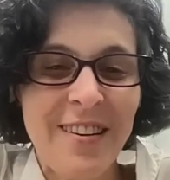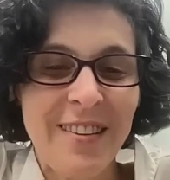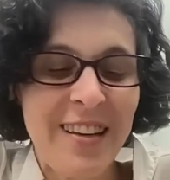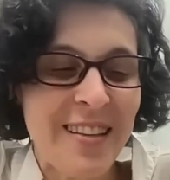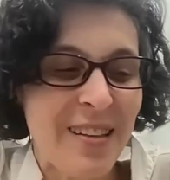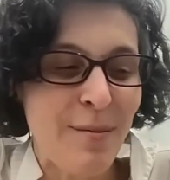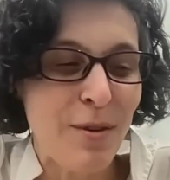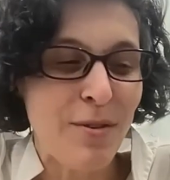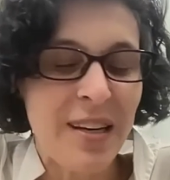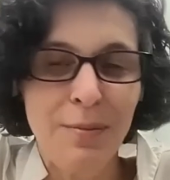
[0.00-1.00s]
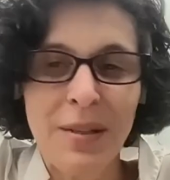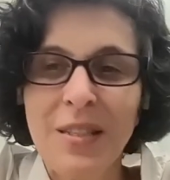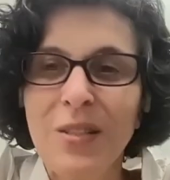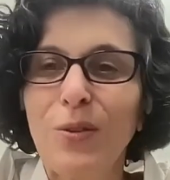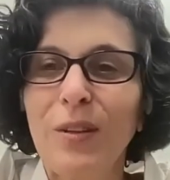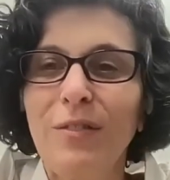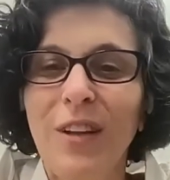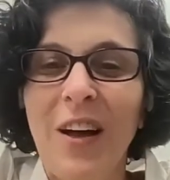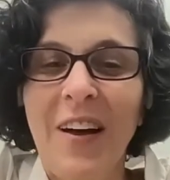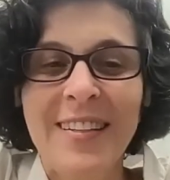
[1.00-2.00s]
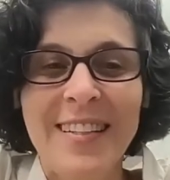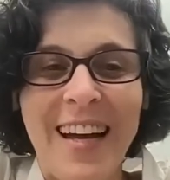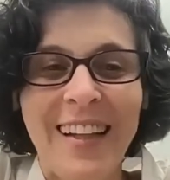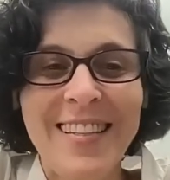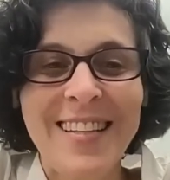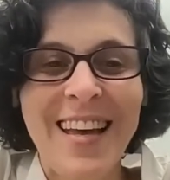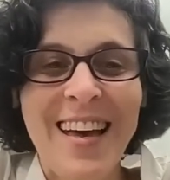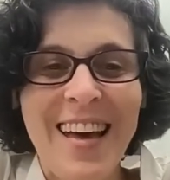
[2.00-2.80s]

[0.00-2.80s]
here at the SMU Dedman School of Law in Dallas.